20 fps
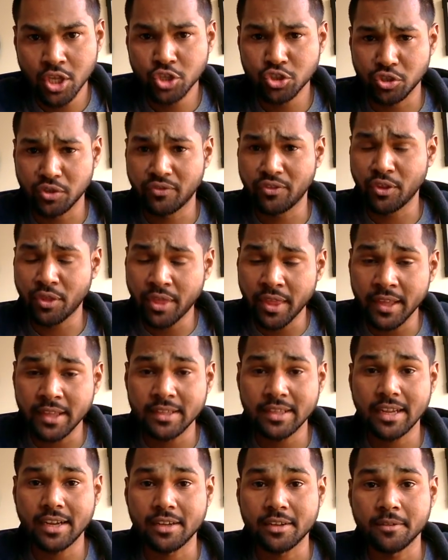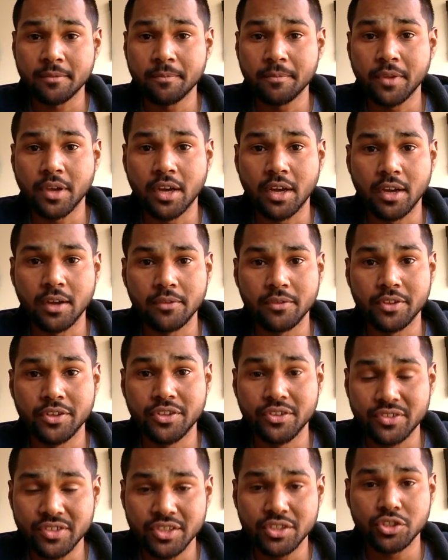So if you think that the
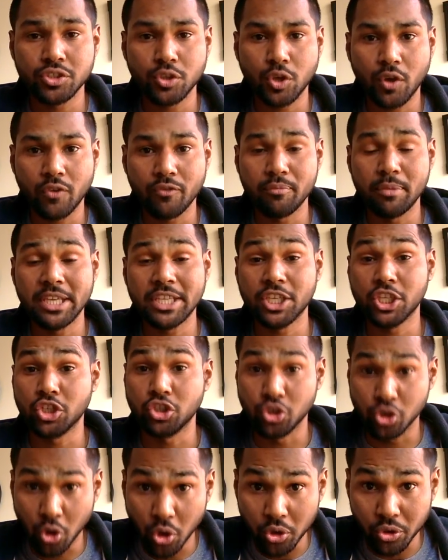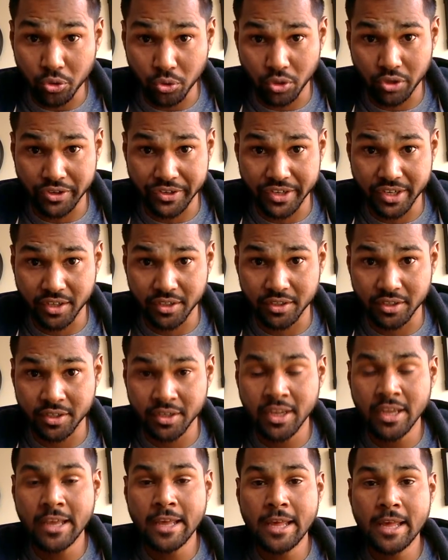decision of making your role redundant
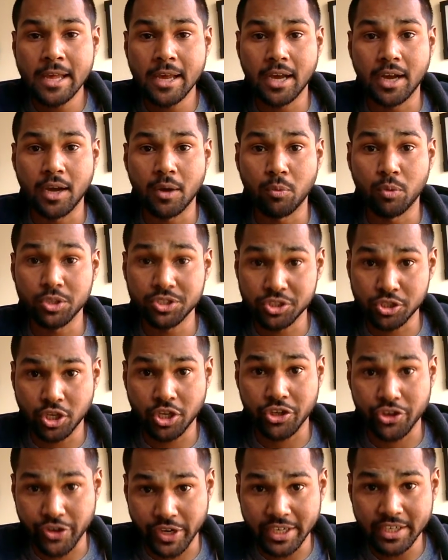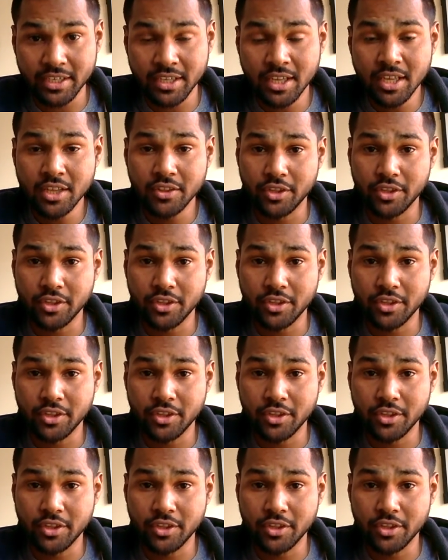was not right,